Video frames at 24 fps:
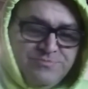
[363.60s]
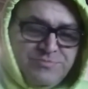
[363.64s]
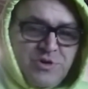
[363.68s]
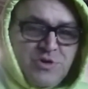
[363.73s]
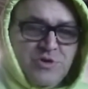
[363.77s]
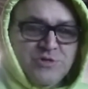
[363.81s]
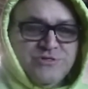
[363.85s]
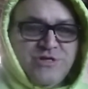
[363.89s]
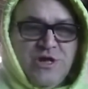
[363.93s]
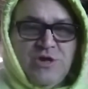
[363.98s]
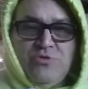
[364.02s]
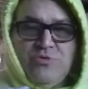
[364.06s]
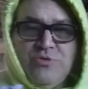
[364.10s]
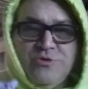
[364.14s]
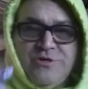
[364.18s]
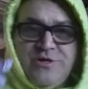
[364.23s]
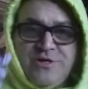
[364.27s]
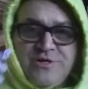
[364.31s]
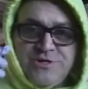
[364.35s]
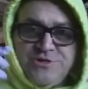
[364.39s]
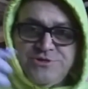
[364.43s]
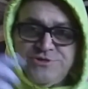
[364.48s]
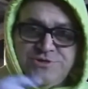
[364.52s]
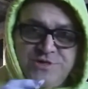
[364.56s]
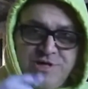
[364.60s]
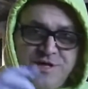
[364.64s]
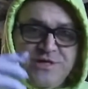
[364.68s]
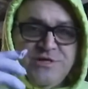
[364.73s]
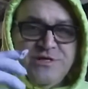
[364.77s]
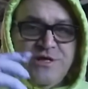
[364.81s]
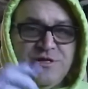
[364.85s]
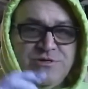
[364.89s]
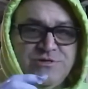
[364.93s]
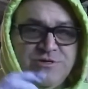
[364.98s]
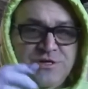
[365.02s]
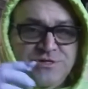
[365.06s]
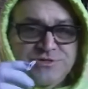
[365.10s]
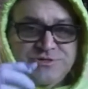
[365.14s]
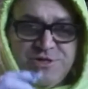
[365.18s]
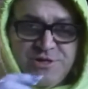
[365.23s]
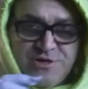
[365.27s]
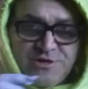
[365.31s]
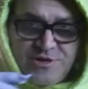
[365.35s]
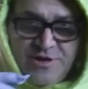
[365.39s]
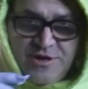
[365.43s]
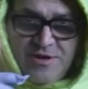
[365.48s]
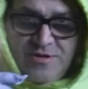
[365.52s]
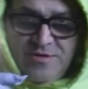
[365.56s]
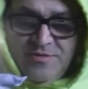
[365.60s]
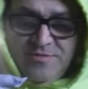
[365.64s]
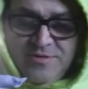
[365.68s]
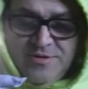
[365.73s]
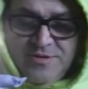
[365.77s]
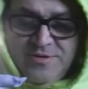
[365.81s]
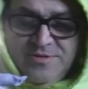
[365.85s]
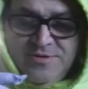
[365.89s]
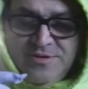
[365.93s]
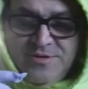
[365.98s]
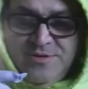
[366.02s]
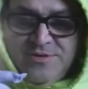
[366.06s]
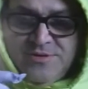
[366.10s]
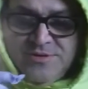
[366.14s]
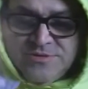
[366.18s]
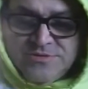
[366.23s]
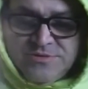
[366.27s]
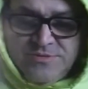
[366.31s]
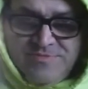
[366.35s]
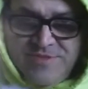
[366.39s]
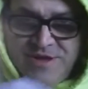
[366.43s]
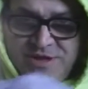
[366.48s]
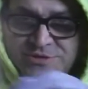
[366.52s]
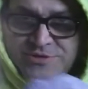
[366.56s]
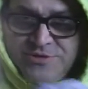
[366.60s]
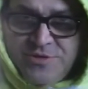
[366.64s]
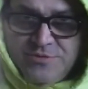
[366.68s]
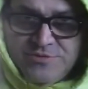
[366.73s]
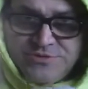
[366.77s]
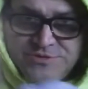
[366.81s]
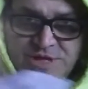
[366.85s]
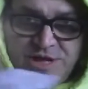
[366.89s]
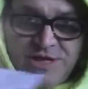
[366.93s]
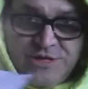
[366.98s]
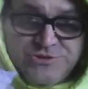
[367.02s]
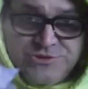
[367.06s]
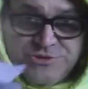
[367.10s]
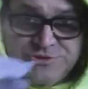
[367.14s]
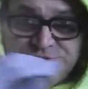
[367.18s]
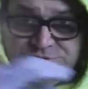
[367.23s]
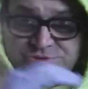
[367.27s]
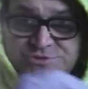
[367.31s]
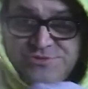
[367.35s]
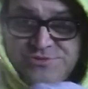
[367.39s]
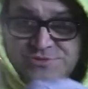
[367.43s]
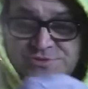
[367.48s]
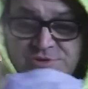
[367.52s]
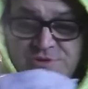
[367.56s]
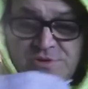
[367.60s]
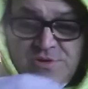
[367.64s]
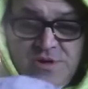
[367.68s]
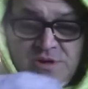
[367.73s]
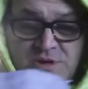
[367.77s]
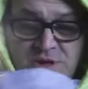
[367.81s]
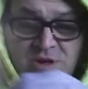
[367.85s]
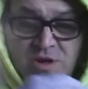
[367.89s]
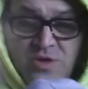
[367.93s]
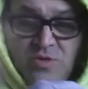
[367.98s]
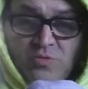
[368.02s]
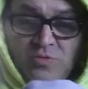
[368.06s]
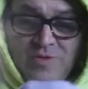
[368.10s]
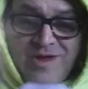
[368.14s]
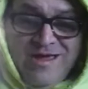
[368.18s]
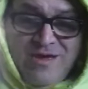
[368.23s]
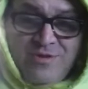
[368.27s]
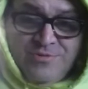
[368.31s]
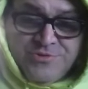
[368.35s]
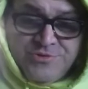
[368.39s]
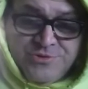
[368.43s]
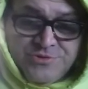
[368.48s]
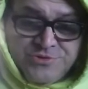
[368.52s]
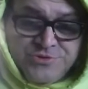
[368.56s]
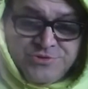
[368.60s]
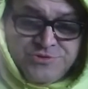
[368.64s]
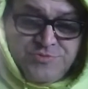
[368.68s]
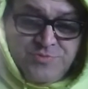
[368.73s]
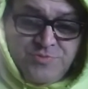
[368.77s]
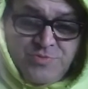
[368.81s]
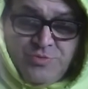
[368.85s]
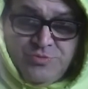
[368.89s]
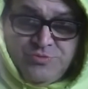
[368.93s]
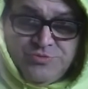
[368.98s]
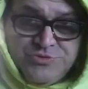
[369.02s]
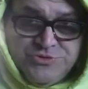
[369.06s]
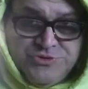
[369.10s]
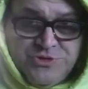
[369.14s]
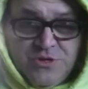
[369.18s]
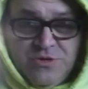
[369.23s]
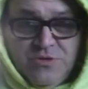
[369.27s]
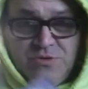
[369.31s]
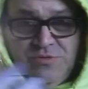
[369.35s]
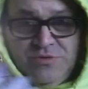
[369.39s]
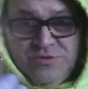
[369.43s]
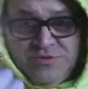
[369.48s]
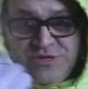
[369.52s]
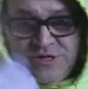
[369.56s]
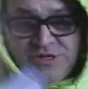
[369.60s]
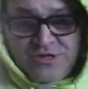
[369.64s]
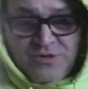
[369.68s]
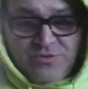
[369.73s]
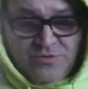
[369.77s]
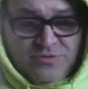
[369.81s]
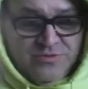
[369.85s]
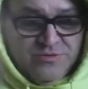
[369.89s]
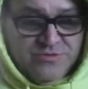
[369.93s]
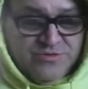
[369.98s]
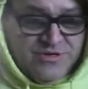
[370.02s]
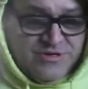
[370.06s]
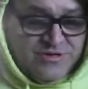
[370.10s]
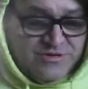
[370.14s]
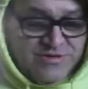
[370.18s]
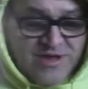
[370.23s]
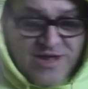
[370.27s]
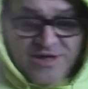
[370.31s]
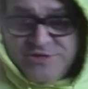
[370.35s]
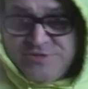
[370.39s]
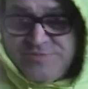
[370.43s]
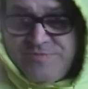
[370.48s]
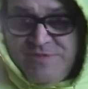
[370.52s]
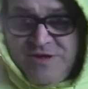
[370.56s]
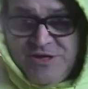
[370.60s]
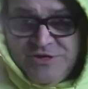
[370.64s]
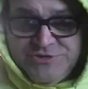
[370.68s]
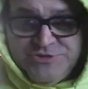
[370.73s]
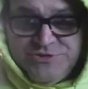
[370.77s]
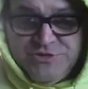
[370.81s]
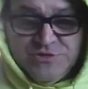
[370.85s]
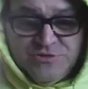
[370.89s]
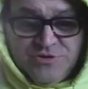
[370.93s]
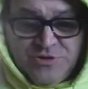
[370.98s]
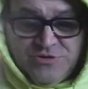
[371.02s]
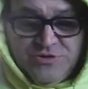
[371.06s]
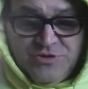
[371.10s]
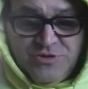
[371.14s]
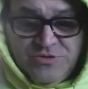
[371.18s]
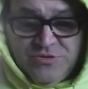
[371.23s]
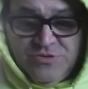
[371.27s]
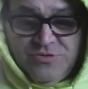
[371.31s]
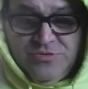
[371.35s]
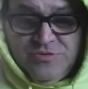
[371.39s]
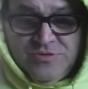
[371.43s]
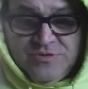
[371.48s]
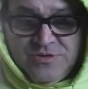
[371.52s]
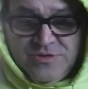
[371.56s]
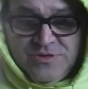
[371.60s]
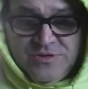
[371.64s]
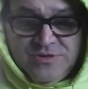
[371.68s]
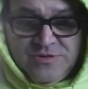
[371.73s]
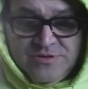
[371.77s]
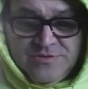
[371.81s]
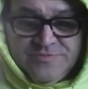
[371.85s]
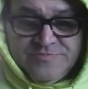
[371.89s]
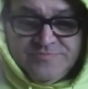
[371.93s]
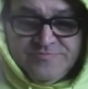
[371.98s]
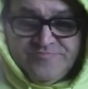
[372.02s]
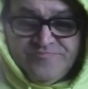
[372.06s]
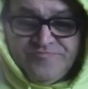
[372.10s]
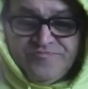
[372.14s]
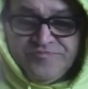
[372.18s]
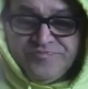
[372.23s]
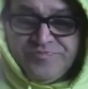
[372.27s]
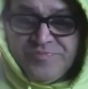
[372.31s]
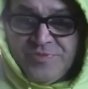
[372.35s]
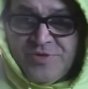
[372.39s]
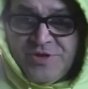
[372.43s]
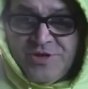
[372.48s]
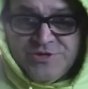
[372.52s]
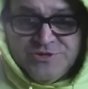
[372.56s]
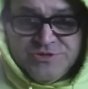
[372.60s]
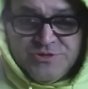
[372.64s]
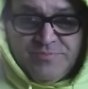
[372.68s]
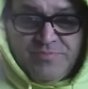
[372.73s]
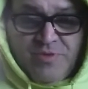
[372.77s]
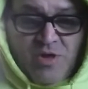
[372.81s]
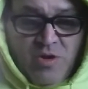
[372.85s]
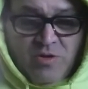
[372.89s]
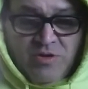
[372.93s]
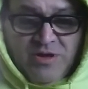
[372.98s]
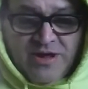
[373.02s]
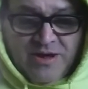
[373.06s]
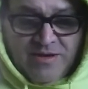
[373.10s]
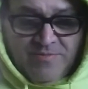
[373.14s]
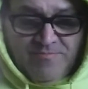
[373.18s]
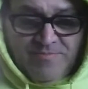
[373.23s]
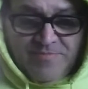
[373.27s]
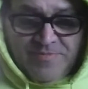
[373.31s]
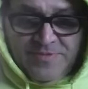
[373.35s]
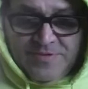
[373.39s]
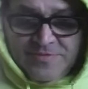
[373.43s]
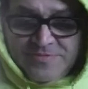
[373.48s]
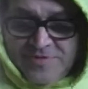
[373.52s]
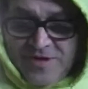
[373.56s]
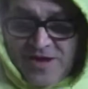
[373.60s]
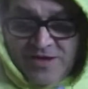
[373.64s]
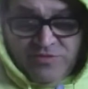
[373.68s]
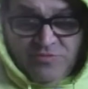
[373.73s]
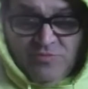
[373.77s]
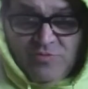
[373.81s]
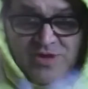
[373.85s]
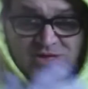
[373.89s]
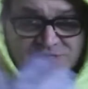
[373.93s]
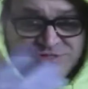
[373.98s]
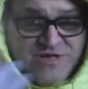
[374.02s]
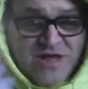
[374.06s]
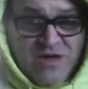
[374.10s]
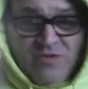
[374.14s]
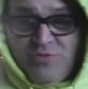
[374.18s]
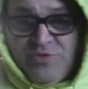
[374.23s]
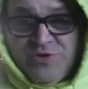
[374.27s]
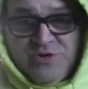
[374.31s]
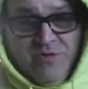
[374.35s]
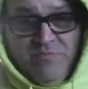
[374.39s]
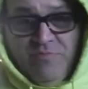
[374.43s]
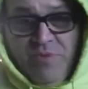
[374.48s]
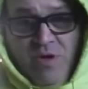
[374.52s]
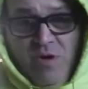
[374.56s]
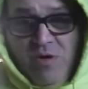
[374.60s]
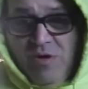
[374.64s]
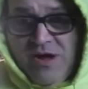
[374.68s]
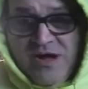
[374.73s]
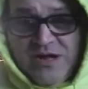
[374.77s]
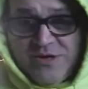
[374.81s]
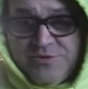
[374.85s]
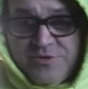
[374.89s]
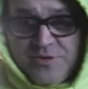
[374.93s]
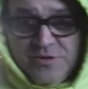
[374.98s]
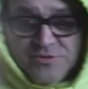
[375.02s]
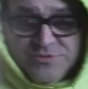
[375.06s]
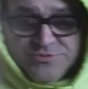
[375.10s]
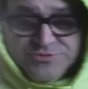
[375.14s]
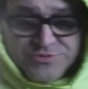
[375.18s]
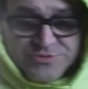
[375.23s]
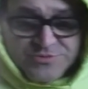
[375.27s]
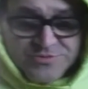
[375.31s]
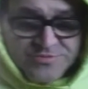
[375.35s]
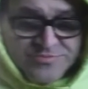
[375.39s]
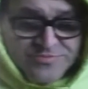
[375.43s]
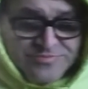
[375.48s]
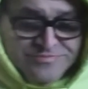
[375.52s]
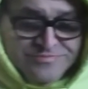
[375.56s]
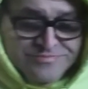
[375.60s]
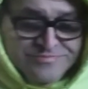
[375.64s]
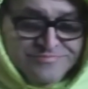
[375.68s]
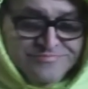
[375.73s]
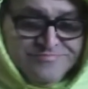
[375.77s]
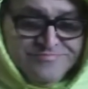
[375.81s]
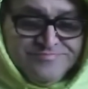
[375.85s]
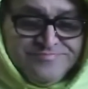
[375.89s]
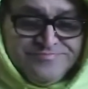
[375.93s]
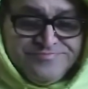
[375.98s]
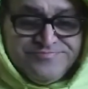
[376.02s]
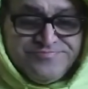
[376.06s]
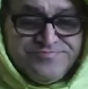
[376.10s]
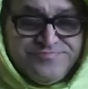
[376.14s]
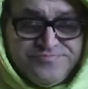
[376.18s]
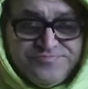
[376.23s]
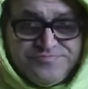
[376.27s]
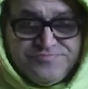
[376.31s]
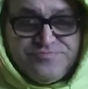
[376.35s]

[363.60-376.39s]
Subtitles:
because I couldn't get a sanding disc in there to make those edges round and smooth. So, you know, the next best thing to do is to bulk cut them. Otherwise, I wouldn't have bulk cut those.